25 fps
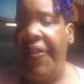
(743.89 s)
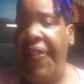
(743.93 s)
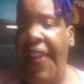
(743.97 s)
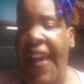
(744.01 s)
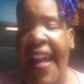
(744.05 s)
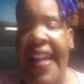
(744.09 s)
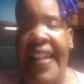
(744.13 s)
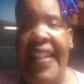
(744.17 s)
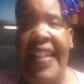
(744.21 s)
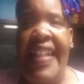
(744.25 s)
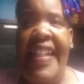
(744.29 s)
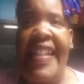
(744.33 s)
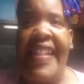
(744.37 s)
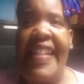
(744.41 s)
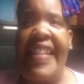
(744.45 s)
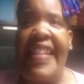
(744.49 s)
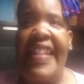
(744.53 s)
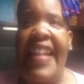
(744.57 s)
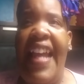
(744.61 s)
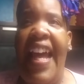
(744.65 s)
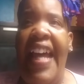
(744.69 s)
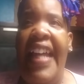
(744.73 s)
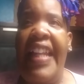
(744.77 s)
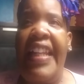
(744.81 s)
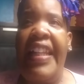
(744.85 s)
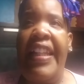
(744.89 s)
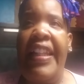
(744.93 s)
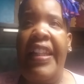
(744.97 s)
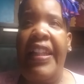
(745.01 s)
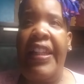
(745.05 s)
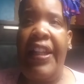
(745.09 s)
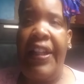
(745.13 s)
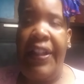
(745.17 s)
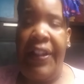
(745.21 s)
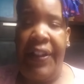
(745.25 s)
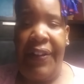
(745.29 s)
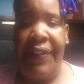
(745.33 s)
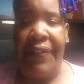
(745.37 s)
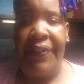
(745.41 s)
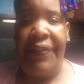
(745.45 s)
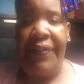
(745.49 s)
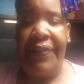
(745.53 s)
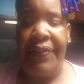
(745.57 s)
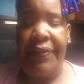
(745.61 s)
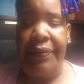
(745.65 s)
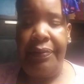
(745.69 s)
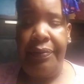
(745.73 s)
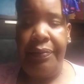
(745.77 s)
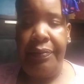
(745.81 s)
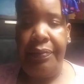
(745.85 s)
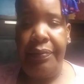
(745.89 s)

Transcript: That is not love.